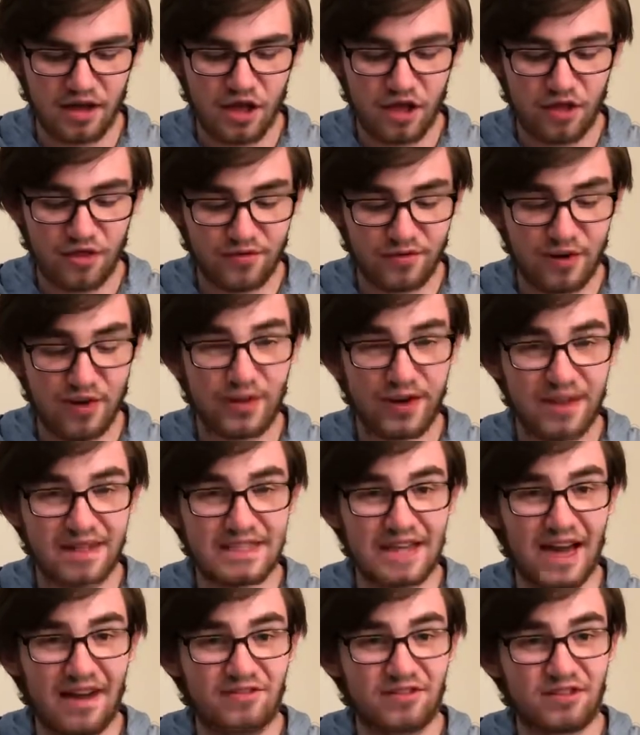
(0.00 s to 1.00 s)
3 weeks
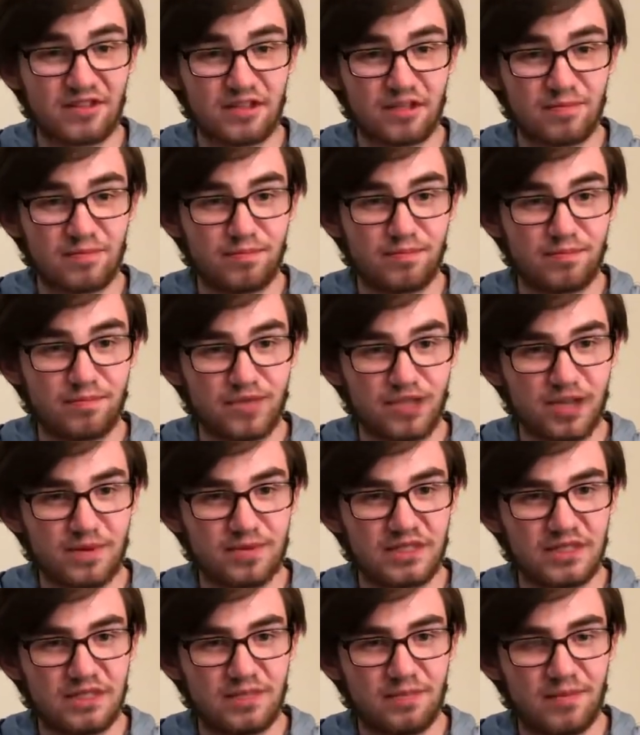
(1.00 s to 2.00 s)
after the ship's
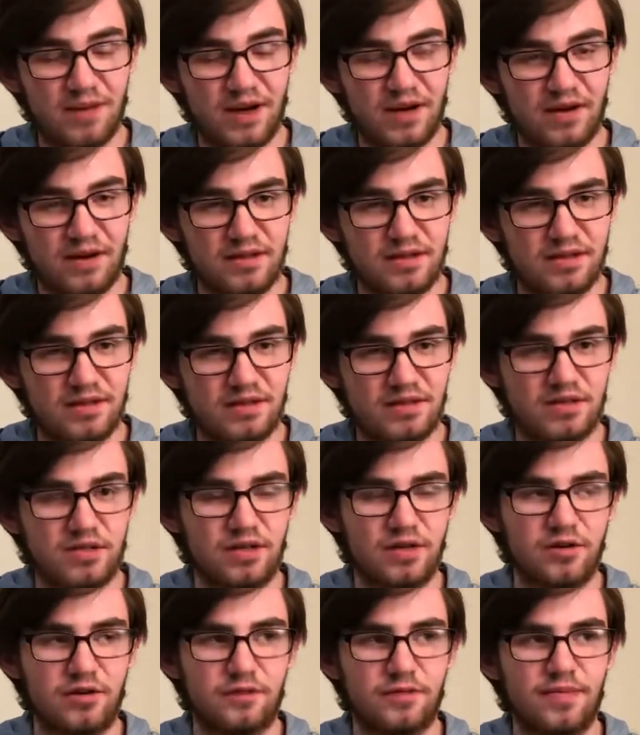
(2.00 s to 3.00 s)
disappearance,
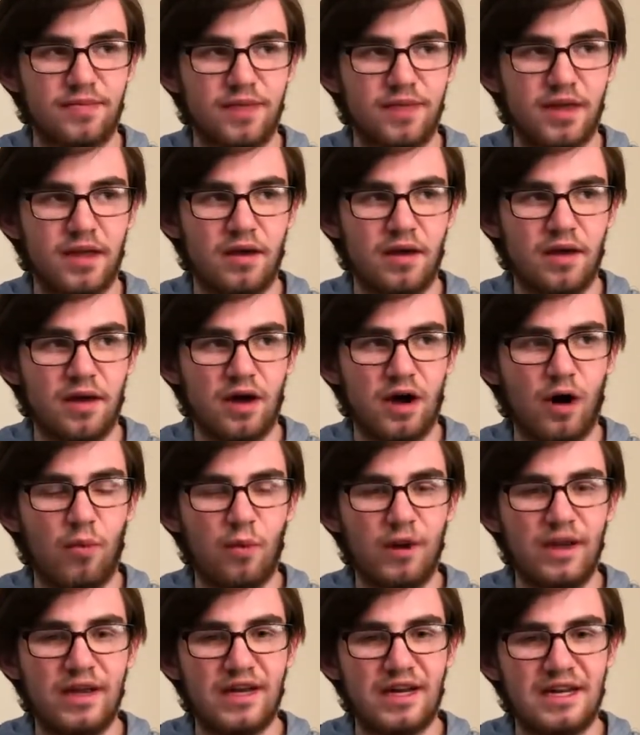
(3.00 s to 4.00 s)
so a
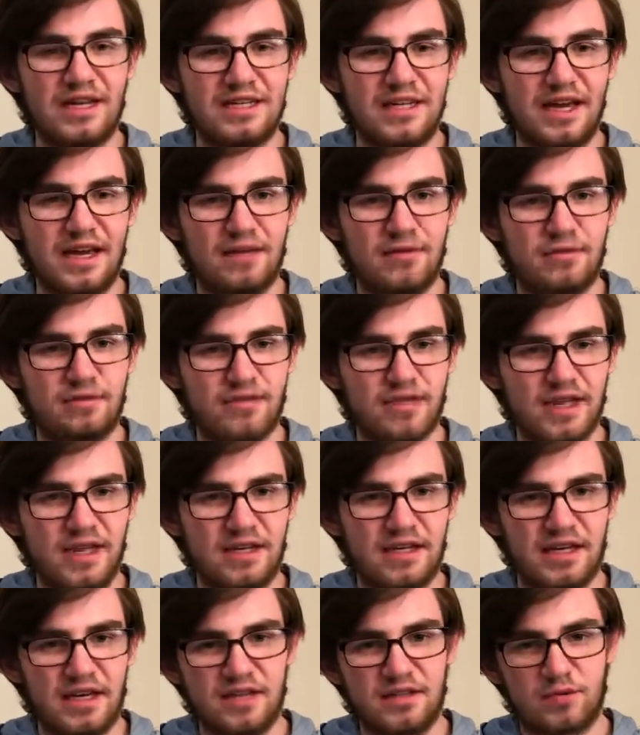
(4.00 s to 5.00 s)
week and a day was 8
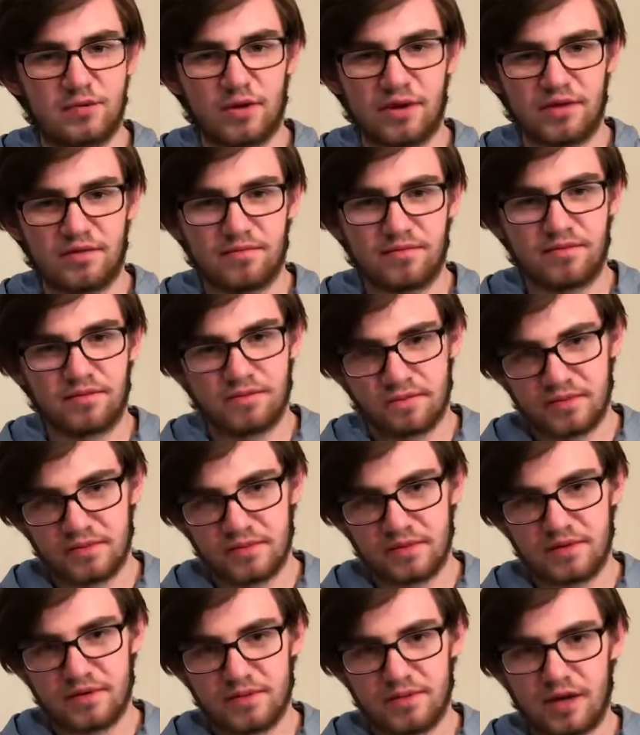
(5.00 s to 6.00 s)
days when
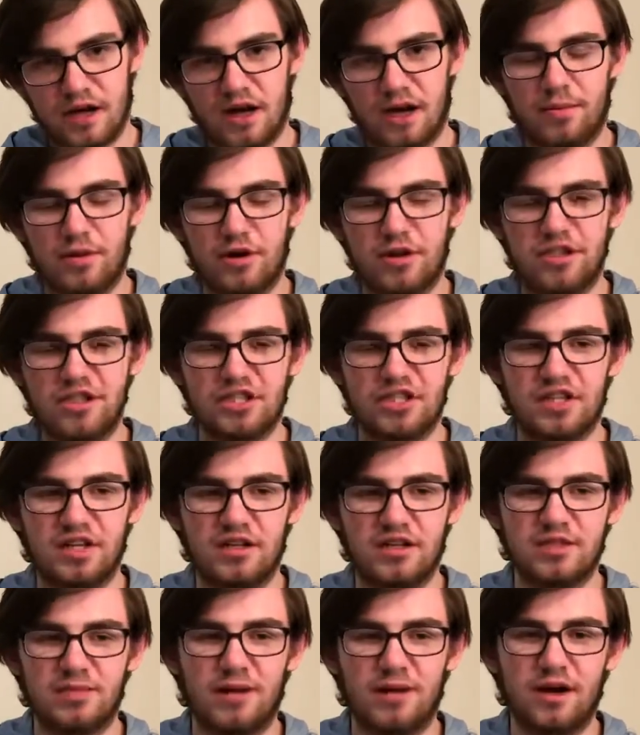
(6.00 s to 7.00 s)
Percy
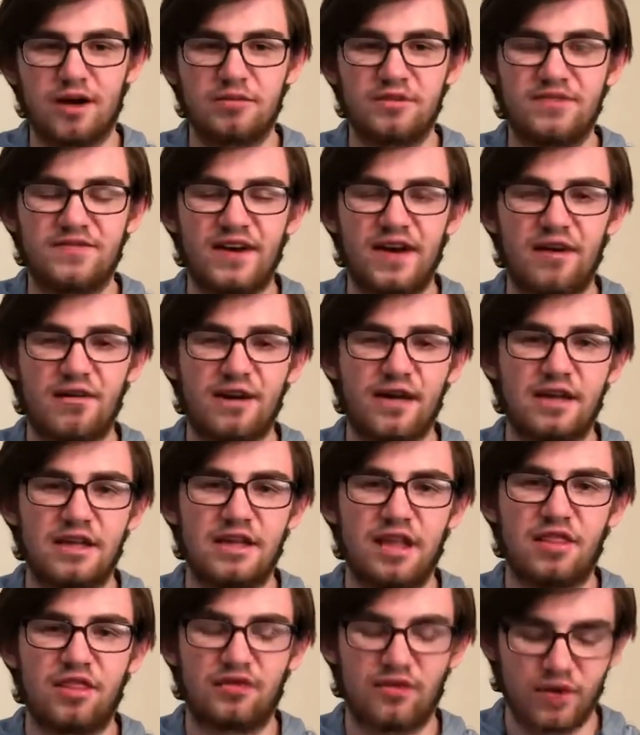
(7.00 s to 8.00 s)
Shelley's body was found, and
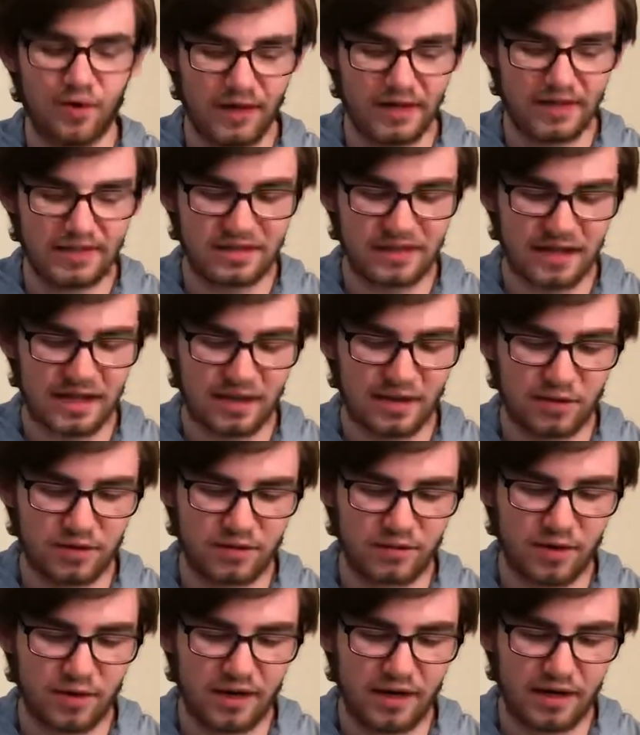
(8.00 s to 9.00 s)
then 3 weeks later was
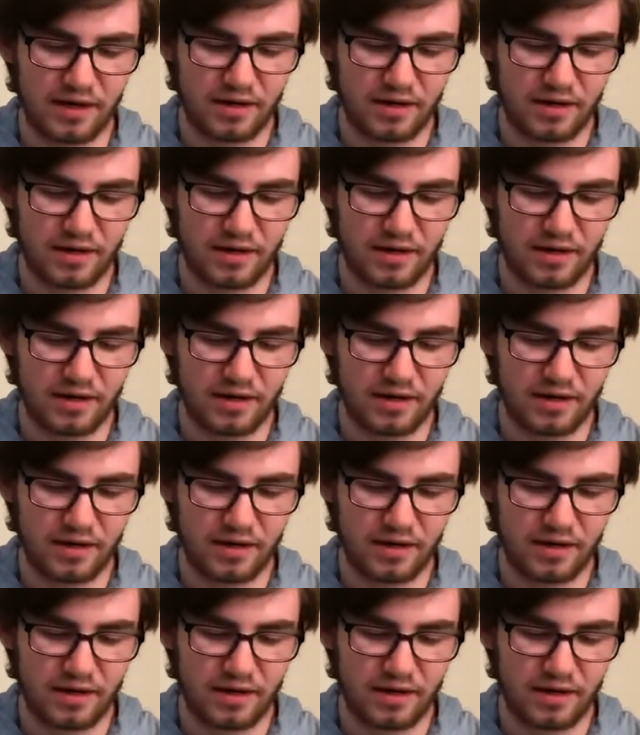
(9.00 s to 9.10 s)
when